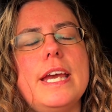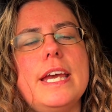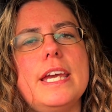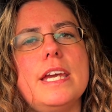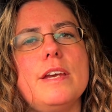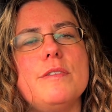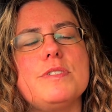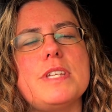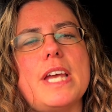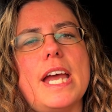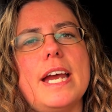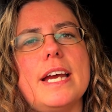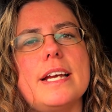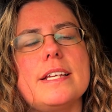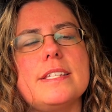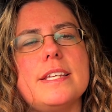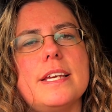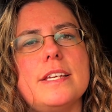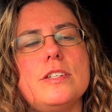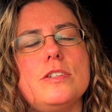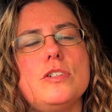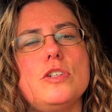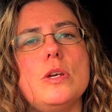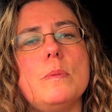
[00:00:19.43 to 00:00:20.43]
gives
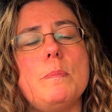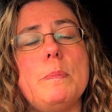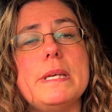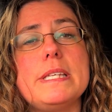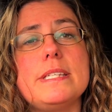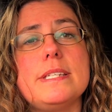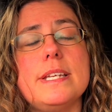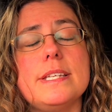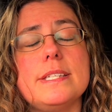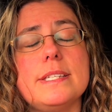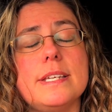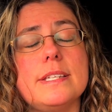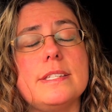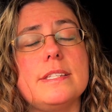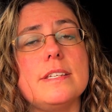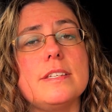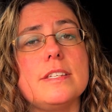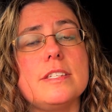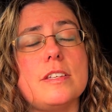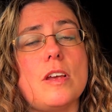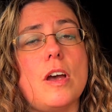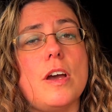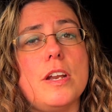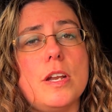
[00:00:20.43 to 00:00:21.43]
access to businesses that
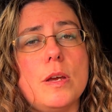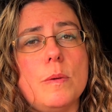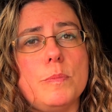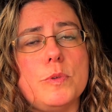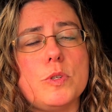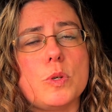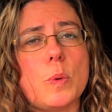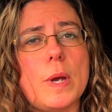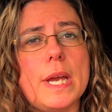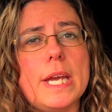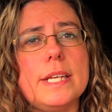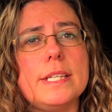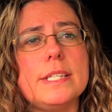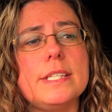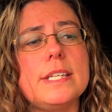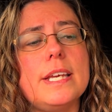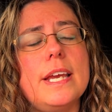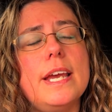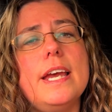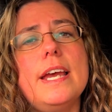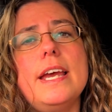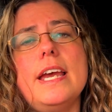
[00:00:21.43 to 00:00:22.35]
sign up to it.